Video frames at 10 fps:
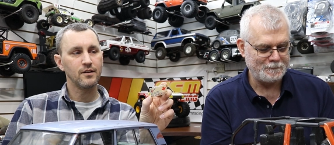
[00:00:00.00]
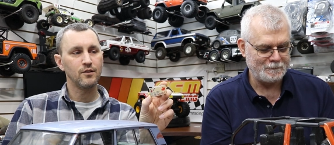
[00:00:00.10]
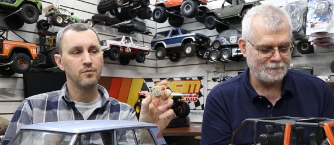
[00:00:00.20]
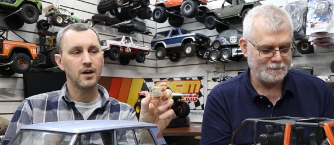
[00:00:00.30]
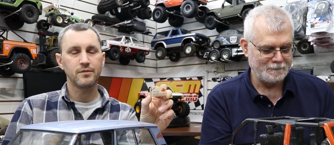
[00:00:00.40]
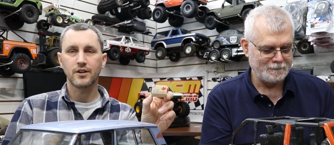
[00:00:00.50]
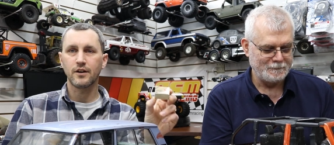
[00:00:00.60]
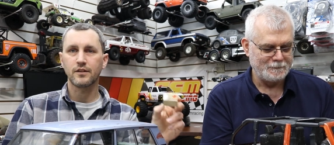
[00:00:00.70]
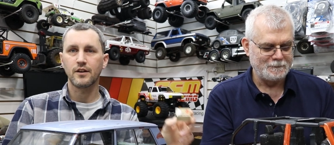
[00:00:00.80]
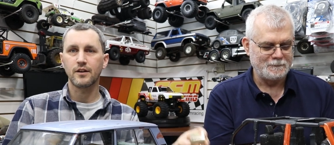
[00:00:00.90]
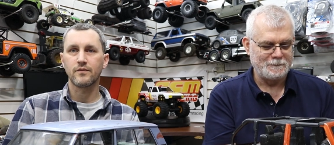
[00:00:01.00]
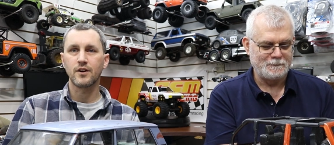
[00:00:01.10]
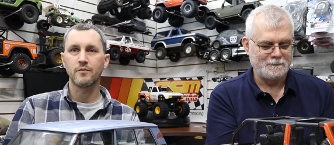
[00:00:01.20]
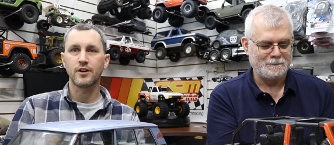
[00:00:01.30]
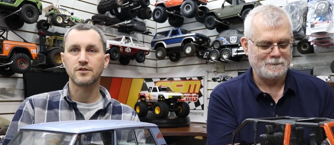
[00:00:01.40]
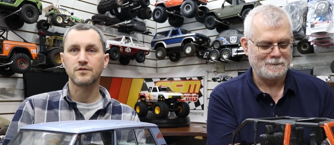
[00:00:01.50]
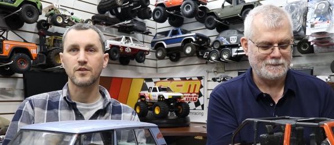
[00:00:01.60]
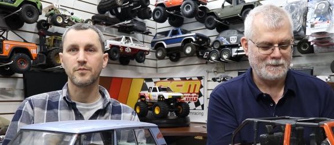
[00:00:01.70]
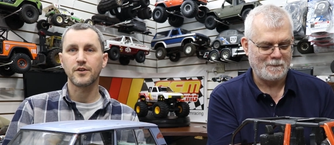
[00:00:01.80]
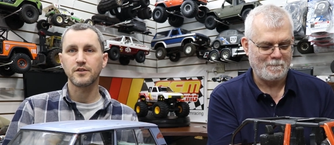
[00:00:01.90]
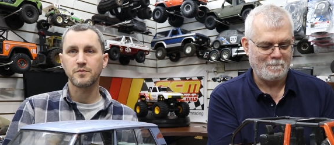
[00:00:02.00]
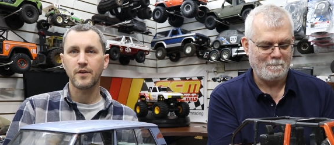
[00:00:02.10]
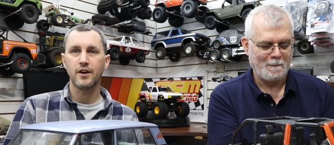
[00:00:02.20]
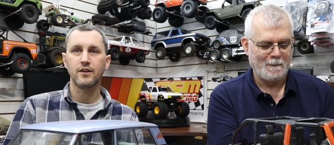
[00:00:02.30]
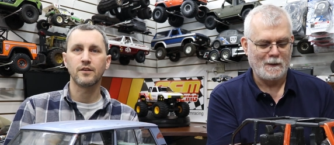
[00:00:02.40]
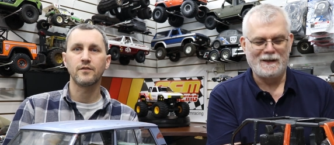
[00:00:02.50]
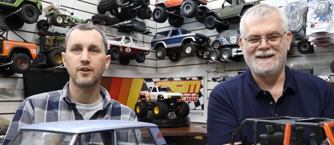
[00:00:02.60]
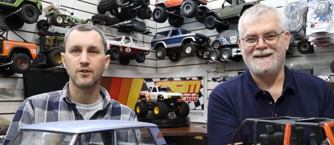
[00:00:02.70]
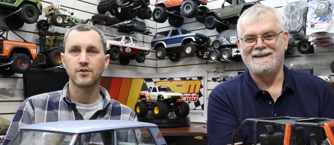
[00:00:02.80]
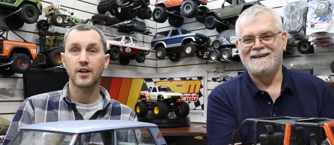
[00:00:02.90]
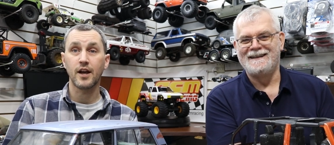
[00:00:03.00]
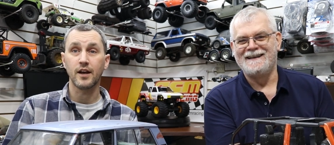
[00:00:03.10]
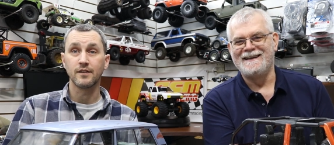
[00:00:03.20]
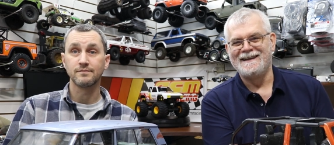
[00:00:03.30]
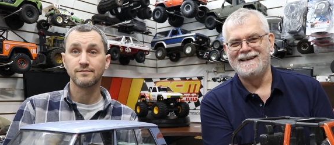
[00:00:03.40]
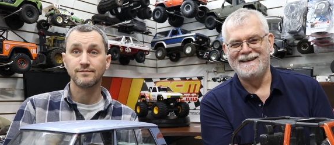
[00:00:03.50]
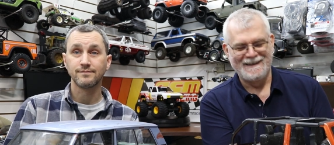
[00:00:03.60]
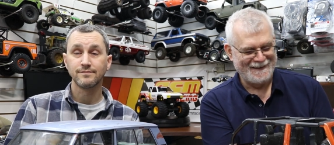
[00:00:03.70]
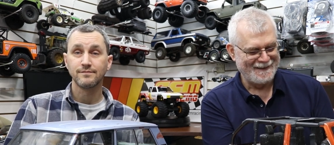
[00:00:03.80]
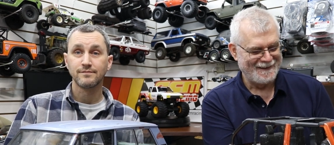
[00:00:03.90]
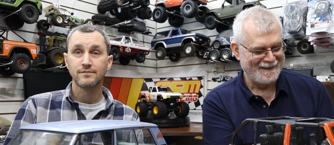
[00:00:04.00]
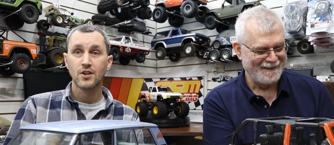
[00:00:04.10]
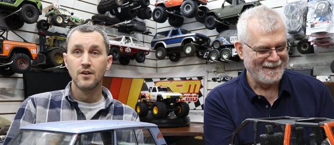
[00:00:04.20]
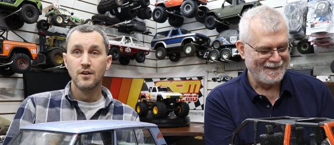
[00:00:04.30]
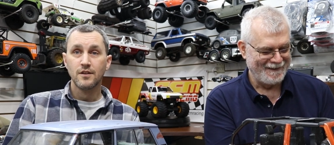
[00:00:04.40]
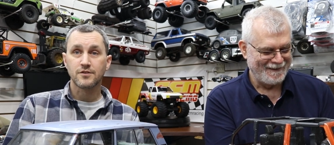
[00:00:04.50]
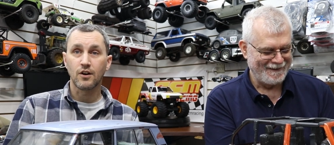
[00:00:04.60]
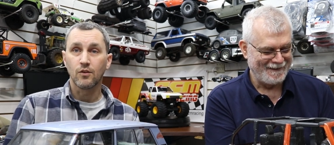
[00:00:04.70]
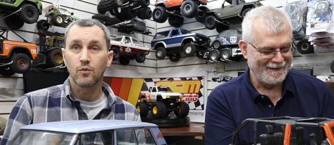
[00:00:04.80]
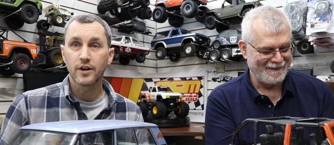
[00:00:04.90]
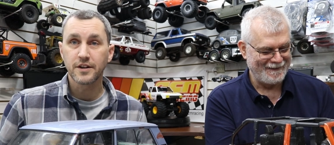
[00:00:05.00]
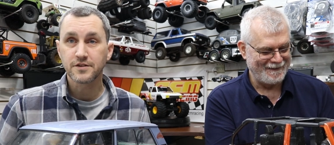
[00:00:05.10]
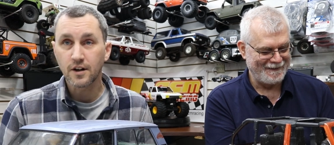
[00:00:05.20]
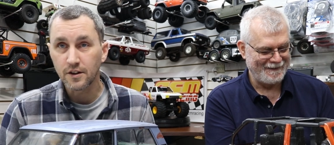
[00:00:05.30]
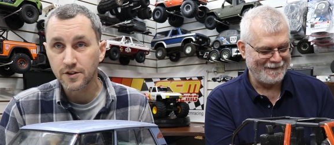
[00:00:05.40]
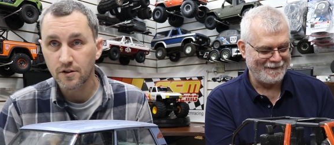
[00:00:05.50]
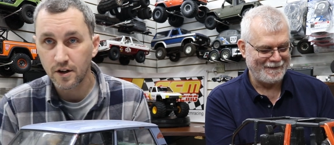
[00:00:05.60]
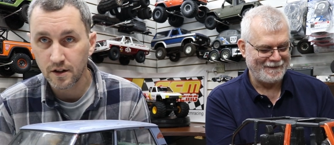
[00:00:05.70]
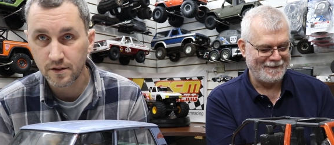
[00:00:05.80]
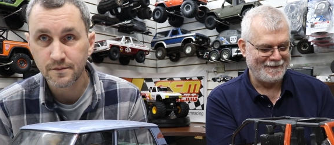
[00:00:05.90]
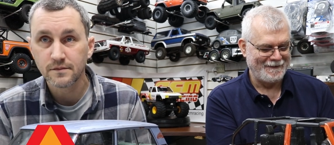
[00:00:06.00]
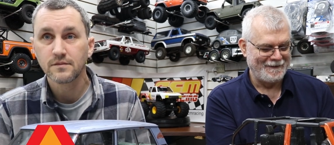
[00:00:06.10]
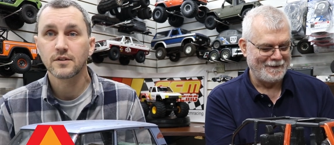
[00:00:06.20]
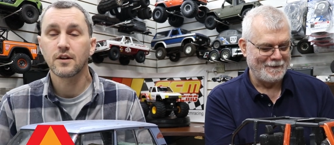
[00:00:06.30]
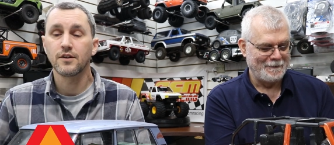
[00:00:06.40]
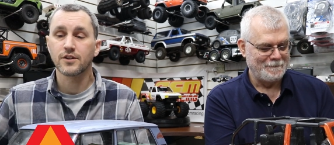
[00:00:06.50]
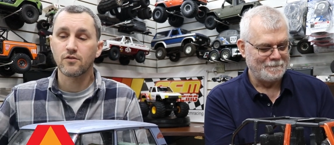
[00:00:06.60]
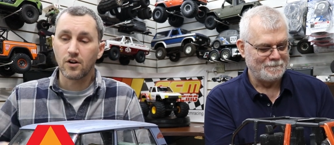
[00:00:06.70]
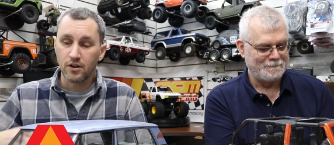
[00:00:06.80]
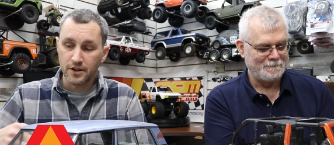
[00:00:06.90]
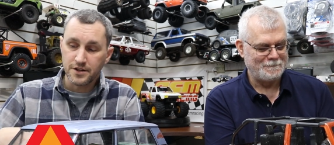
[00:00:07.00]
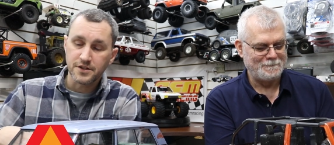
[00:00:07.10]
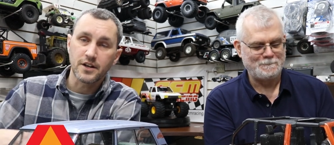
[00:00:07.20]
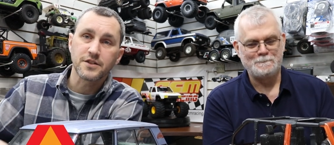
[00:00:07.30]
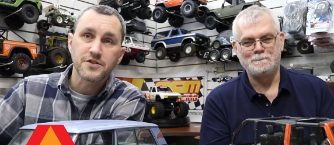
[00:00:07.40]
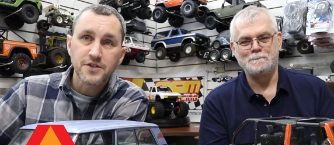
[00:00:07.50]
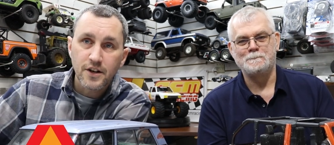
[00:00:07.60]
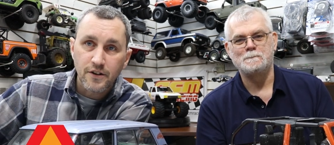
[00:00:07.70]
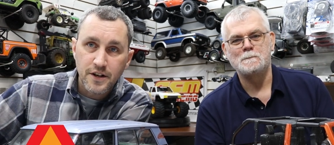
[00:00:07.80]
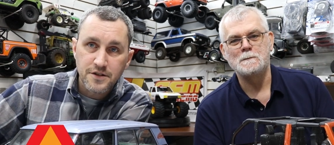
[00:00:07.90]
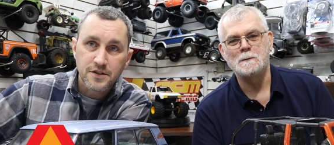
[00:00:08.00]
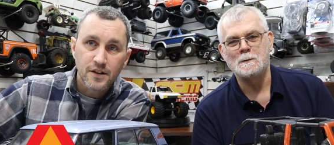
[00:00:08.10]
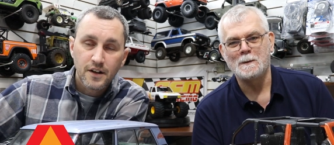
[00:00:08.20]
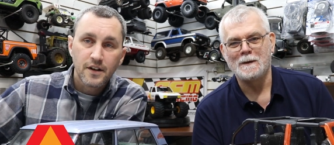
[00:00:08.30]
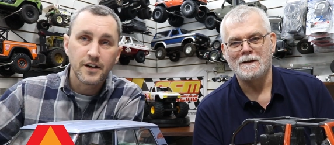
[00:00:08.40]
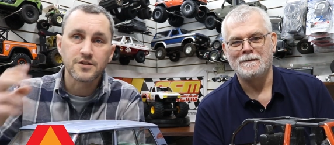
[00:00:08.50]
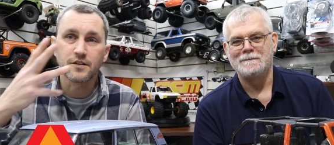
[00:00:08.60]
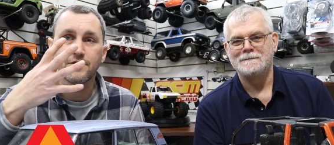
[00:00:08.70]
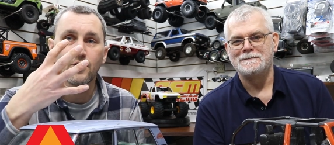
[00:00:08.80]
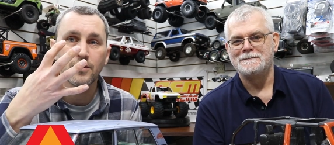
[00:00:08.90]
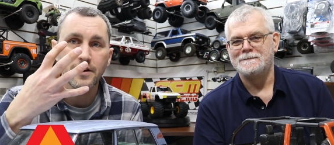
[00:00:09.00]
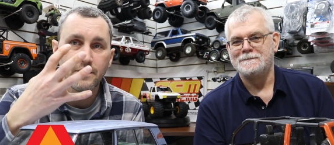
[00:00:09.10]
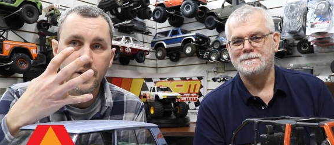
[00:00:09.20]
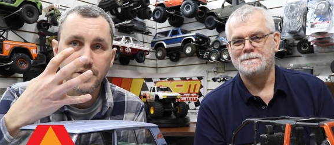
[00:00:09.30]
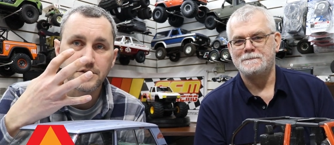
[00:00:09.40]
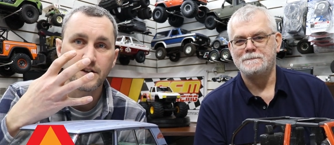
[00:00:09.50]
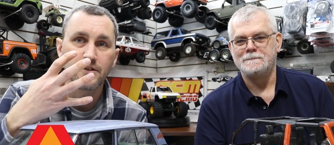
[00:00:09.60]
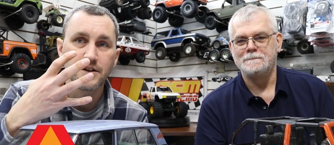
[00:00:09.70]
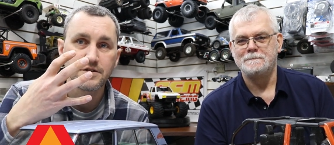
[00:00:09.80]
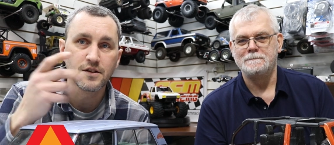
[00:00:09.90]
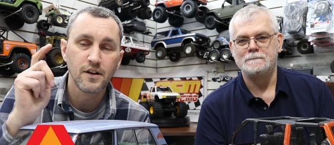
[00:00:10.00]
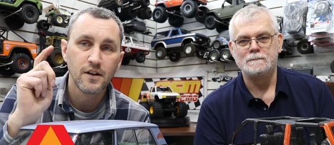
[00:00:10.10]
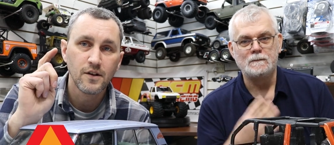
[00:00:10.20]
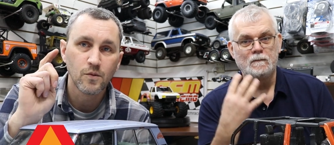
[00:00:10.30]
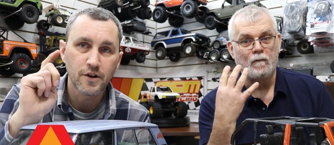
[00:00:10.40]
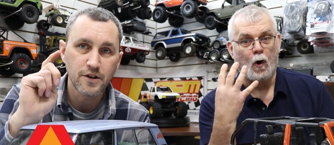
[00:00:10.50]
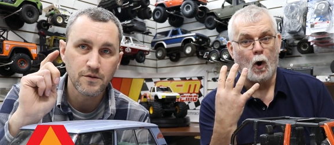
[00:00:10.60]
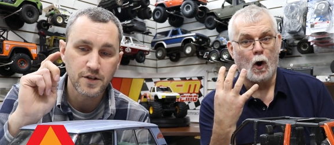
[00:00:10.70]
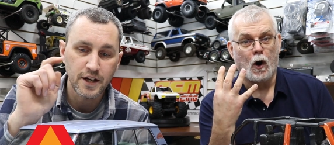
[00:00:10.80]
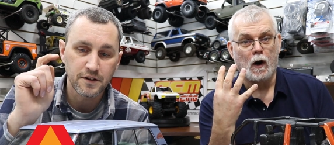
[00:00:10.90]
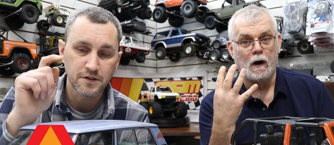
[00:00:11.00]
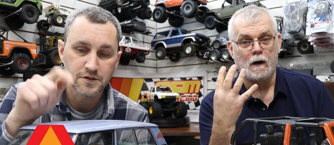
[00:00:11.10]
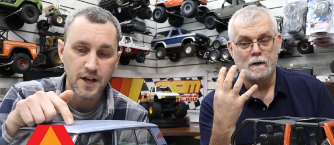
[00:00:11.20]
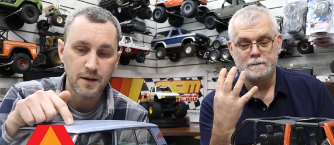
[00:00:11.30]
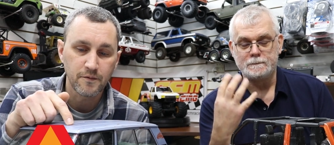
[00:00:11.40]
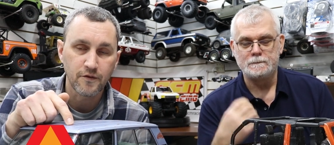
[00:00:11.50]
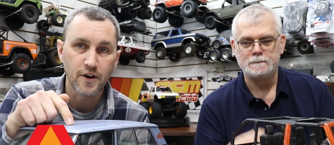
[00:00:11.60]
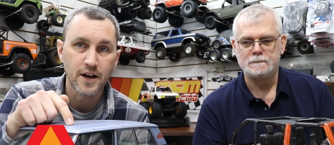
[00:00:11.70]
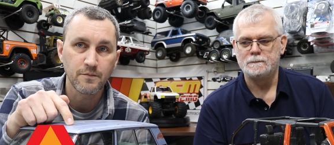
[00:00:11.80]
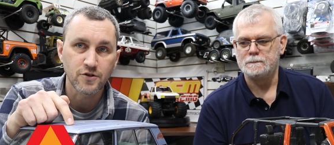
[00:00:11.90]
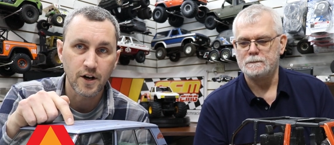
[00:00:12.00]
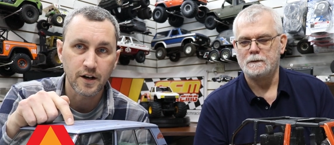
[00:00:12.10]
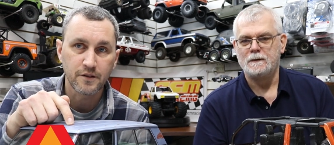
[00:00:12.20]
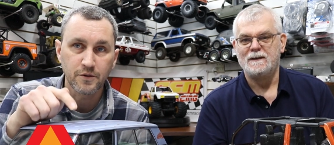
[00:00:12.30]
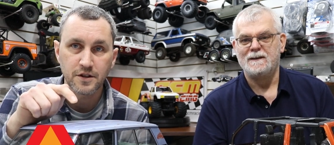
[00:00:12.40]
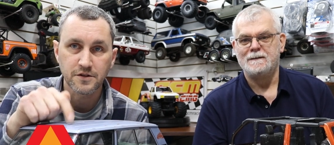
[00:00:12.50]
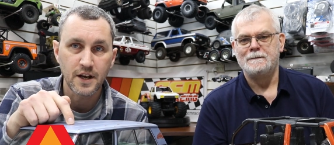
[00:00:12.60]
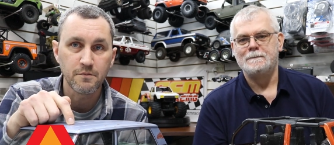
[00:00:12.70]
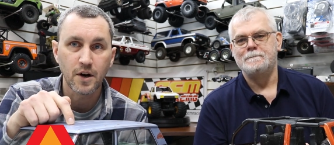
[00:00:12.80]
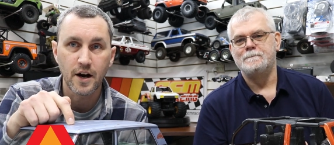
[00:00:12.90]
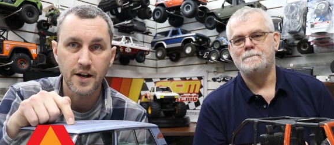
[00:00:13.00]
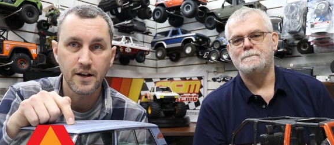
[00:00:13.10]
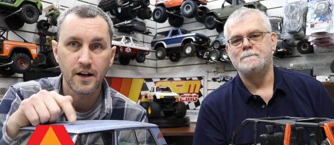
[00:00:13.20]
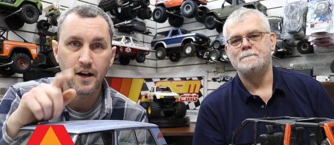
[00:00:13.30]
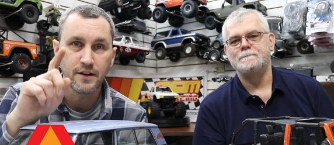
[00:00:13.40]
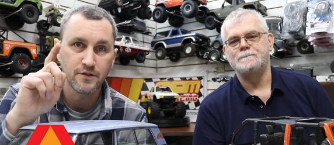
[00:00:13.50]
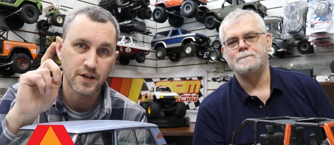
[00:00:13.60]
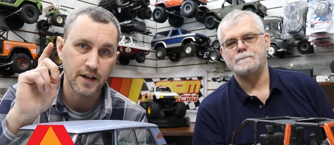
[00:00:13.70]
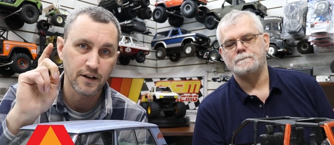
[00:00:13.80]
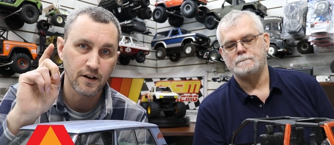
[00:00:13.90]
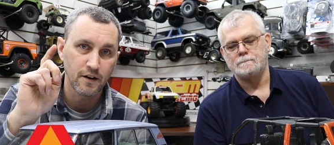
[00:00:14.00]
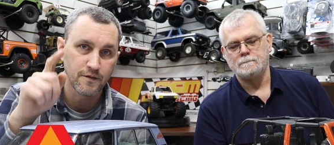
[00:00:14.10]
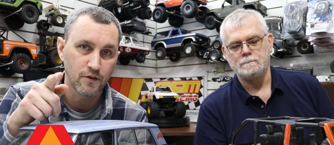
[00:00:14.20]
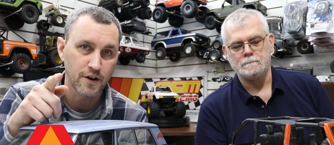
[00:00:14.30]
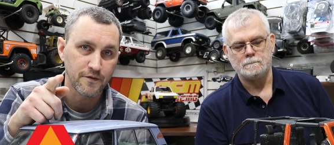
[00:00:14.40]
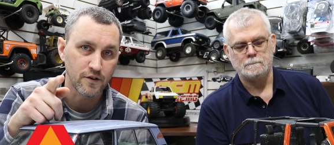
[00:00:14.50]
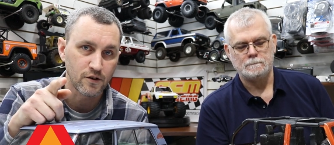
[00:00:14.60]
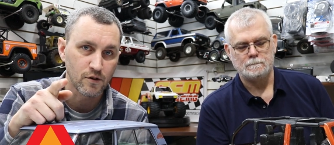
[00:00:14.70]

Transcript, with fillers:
Speaker 1: go. Bob and Doug, thank you very much for participating on the video today. So, what is Call the to Crawl? Call It to Crawl is a series. It's a four-event series where you take the same frame truck with the same body and you take it on four different